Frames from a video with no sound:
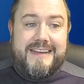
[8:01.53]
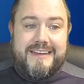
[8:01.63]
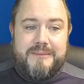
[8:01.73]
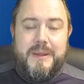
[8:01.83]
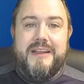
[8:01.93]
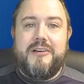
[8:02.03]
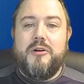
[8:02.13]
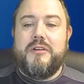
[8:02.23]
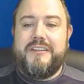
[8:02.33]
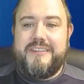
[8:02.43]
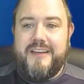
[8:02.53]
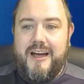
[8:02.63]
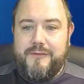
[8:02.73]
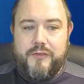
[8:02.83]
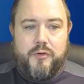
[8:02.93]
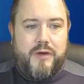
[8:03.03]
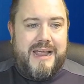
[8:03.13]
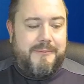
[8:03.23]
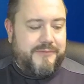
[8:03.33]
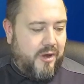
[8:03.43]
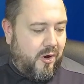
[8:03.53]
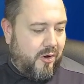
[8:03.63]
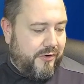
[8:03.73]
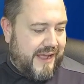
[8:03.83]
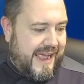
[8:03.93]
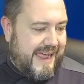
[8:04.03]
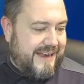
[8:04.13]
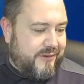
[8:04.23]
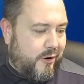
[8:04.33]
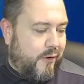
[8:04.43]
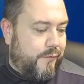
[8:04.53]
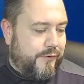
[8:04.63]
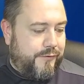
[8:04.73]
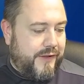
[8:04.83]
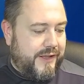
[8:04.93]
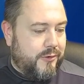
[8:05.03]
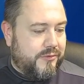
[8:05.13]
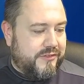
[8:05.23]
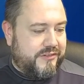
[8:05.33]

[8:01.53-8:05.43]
it's been a good start for the Rams on and off the field,